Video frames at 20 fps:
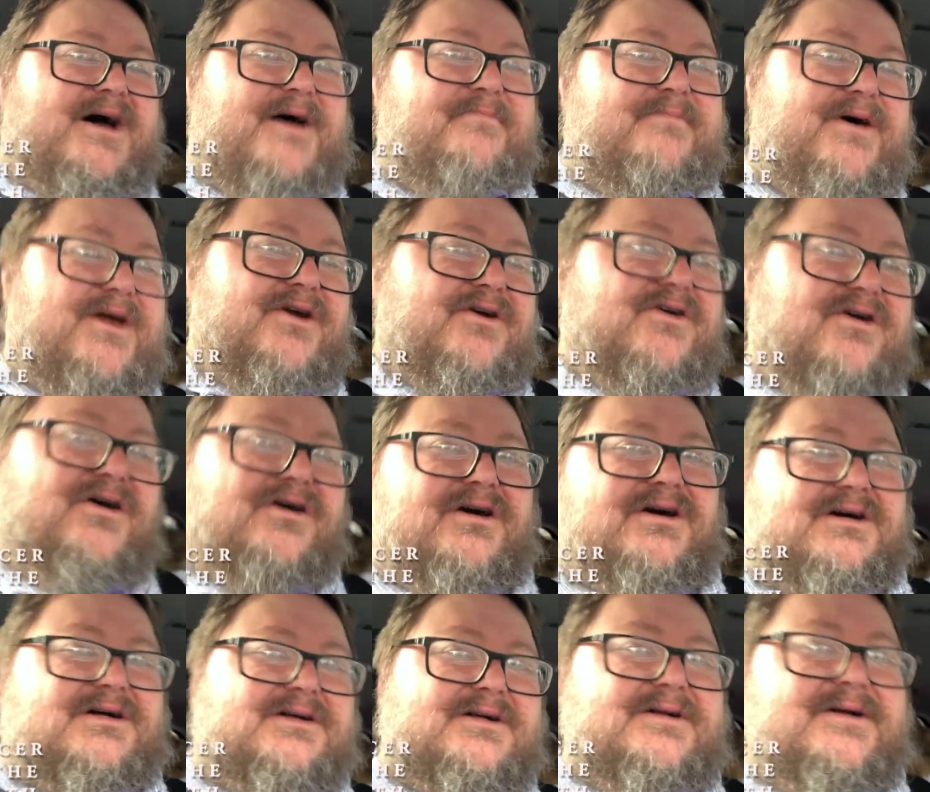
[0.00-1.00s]
a better
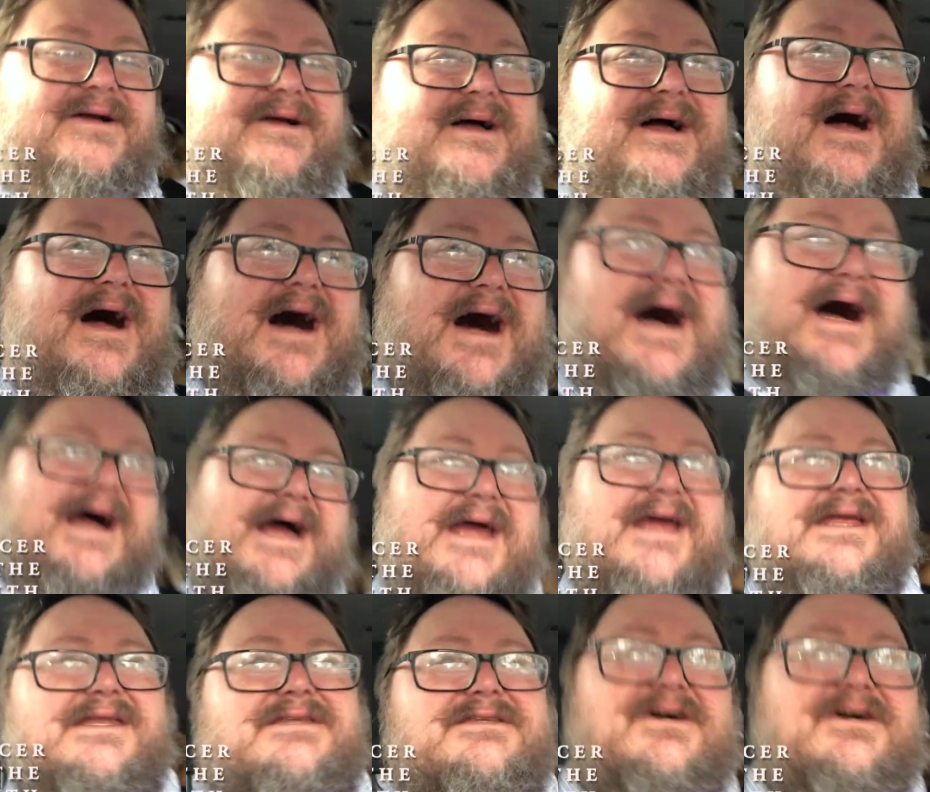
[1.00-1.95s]
call. I